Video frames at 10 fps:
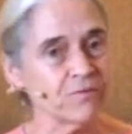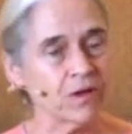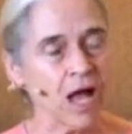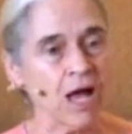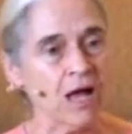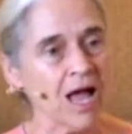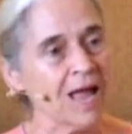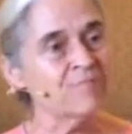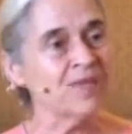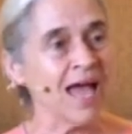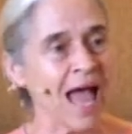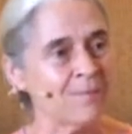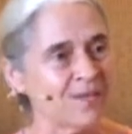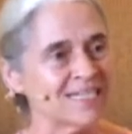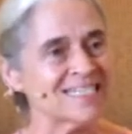Uh, I'm the
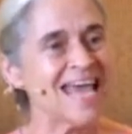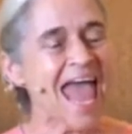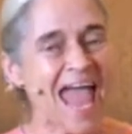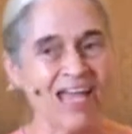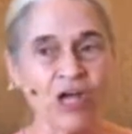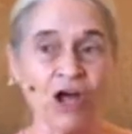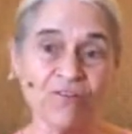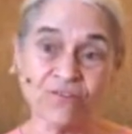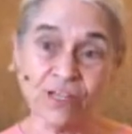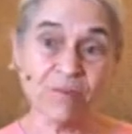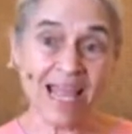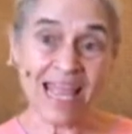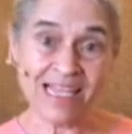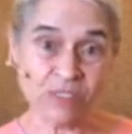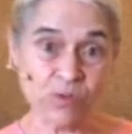happiest, and God, fill my
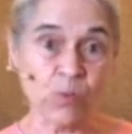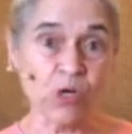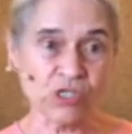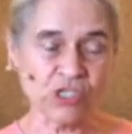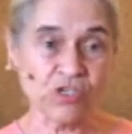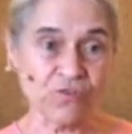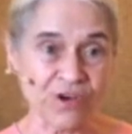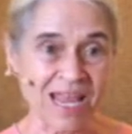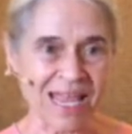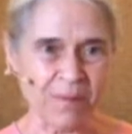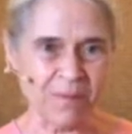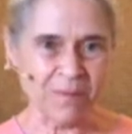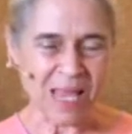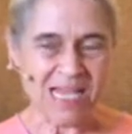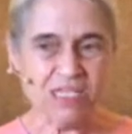hands with work to do for Him.
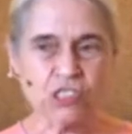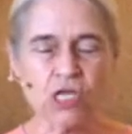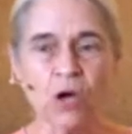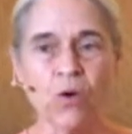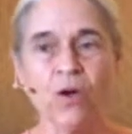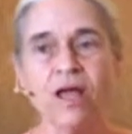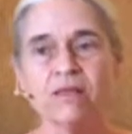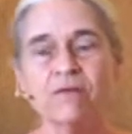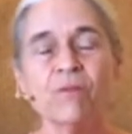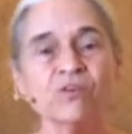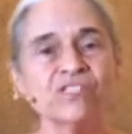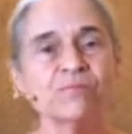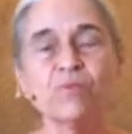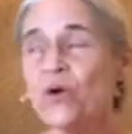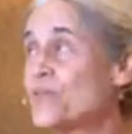So the most
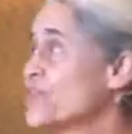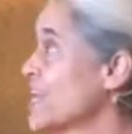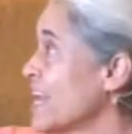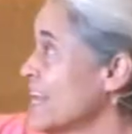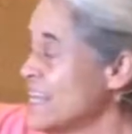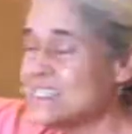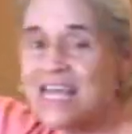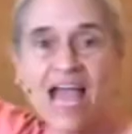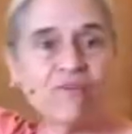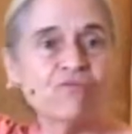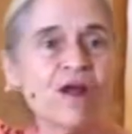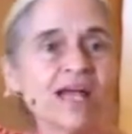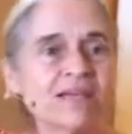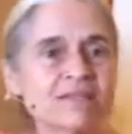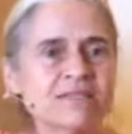important thing is to have
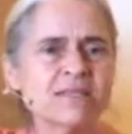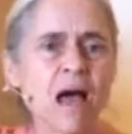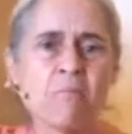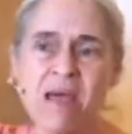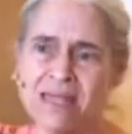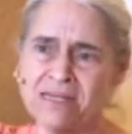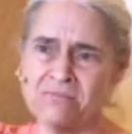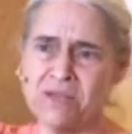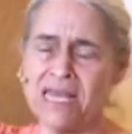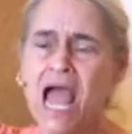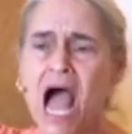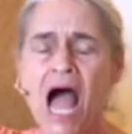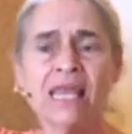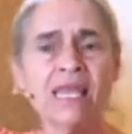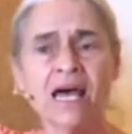reckless abandonment.
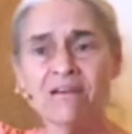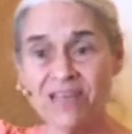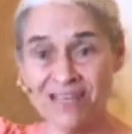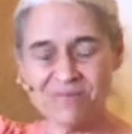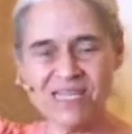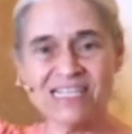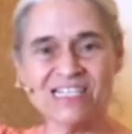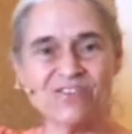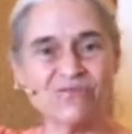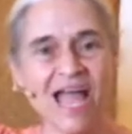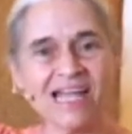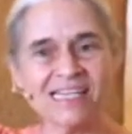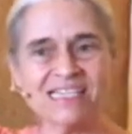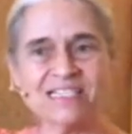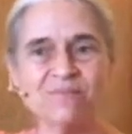I love it because
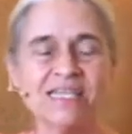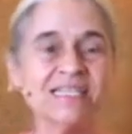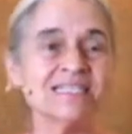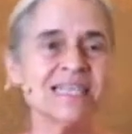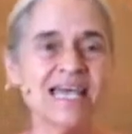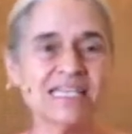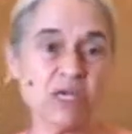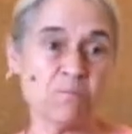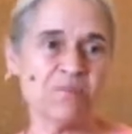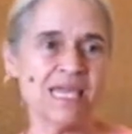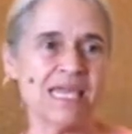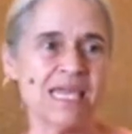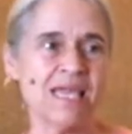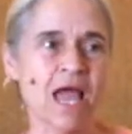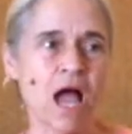reckless means to
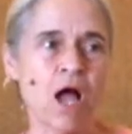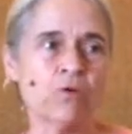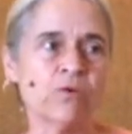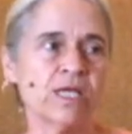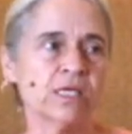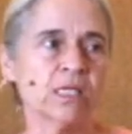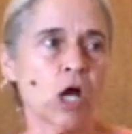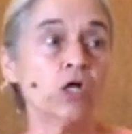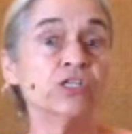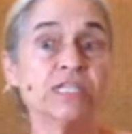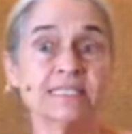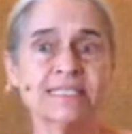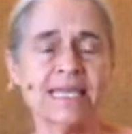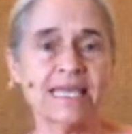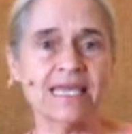me a real
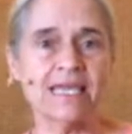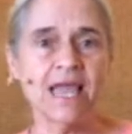urgency